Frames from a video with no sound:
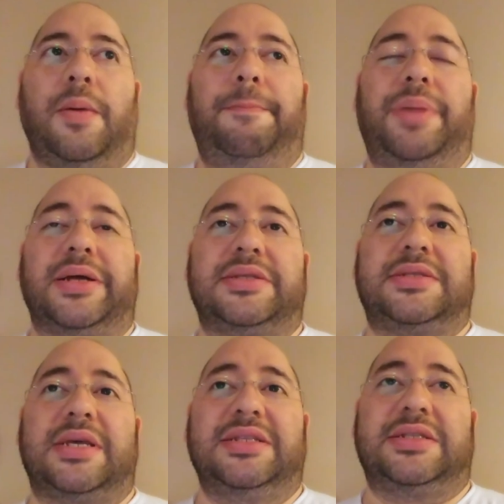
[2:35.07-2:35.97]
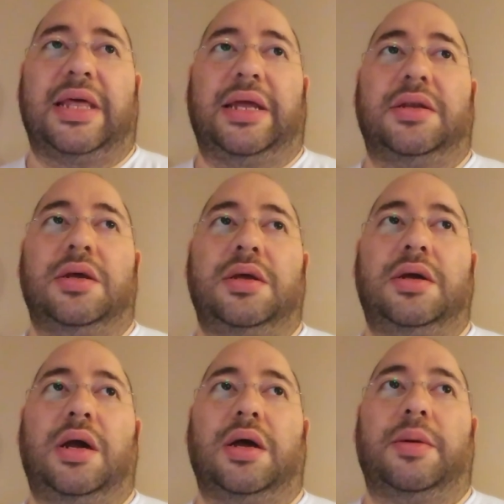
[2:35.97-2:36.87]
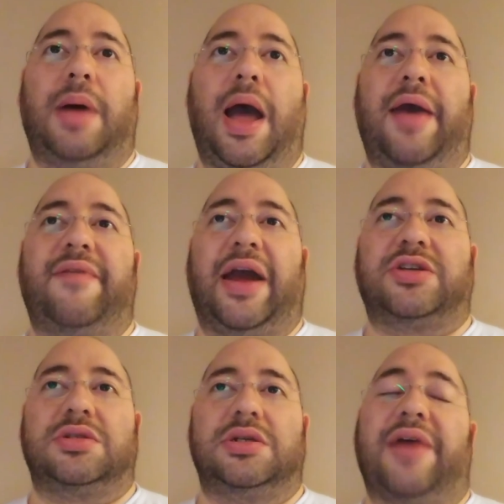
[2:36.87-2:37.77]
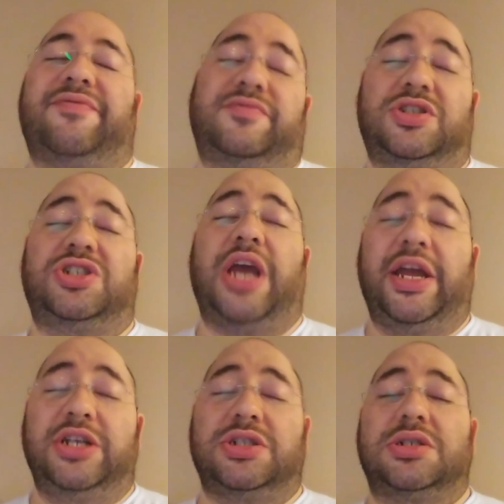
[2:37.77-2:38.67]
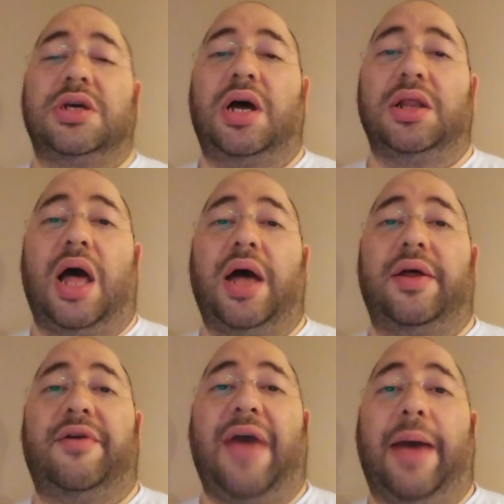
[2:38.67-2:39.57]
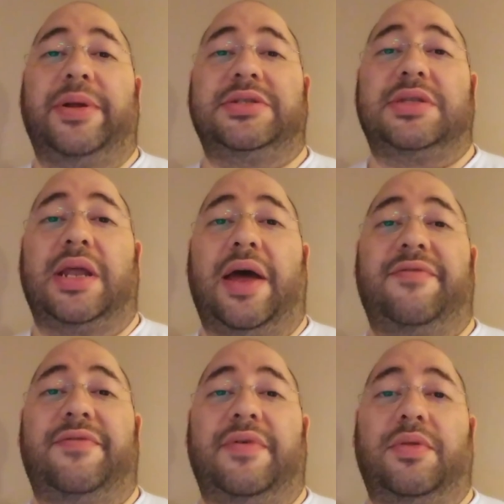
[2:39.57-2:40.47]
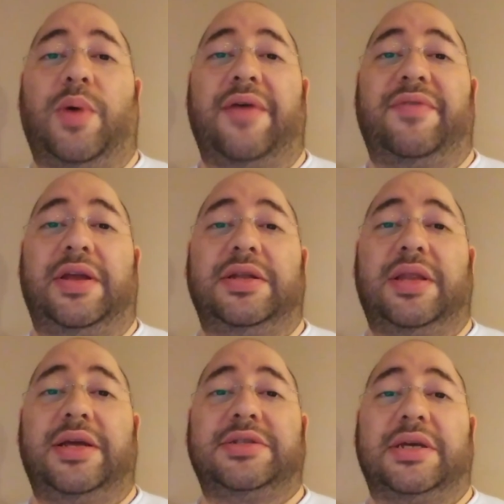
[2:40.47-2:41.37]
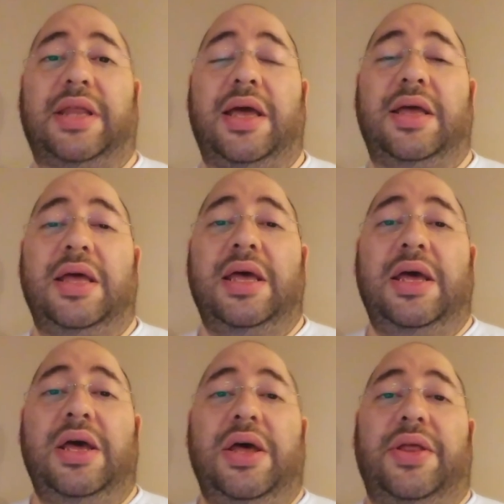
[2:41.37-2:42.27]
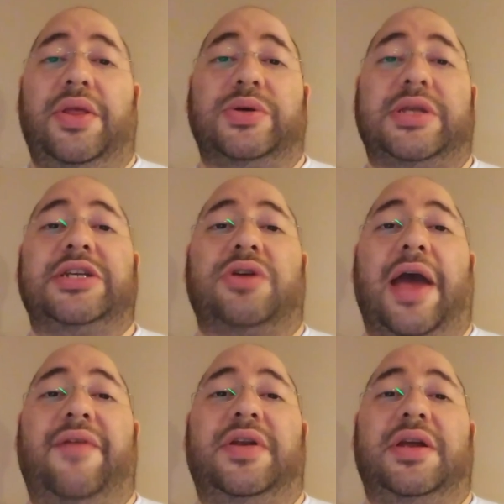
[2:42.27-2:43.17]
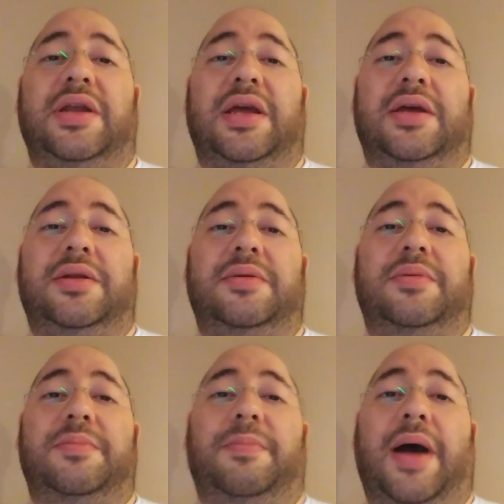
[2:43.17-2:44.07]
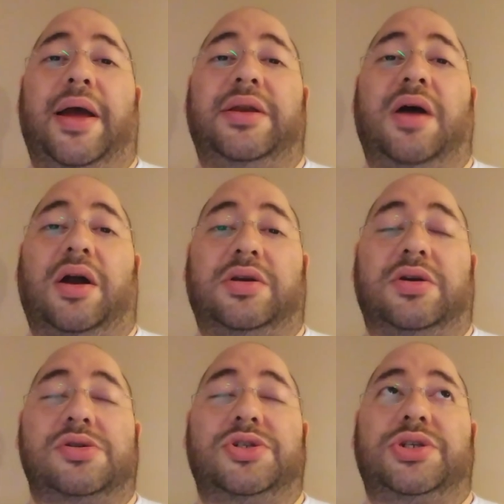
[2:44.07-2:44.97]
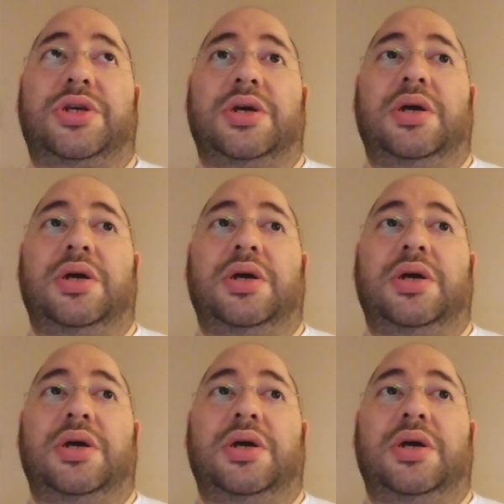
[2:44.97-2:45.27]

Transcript: But since then, I've changed a lot of habits the way I've eaten, things like that. Those things are evident in my doctor's